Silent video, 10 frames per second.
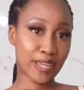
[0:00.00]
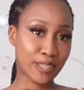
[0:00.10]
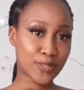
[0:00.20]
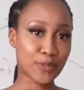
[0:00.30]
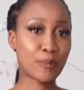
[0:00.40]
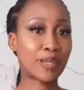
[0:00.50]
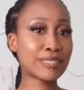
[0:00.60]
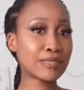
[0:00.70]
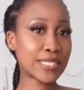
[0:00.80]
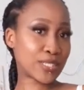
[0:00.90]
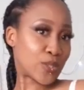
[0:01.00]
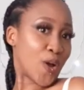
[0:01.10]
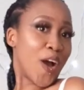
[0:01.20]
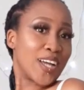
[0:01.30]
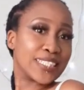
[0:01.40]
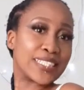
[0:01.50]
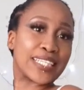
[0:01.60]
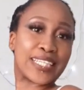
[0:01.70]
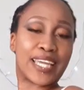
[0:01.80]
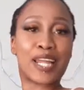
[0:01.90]
guys, so the bodysuit is on,
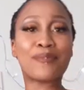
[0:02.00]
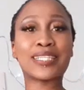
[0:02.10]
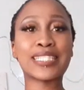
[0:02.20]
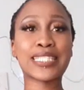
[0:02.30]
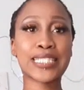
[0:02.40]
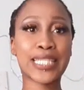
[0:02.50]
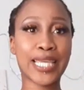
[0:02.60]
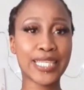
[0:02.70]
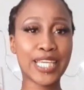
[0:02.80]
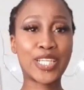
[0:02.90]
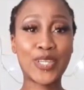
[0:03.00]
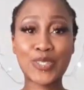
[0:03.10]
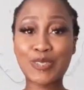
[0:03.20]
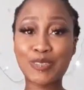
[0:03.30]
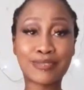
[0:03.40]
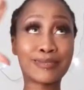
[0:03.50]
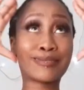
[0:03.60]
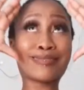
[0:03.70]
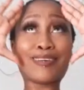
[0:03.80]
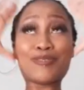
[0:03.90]
and I must say it looks
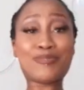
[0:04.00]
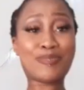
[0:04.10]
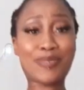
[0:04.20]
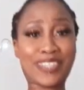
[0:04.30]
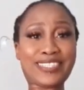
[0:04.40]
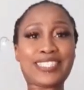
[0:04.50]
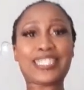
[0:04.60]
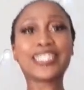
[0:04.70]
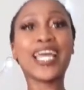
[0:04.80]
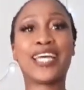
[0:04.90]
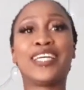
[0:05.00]
so pretty.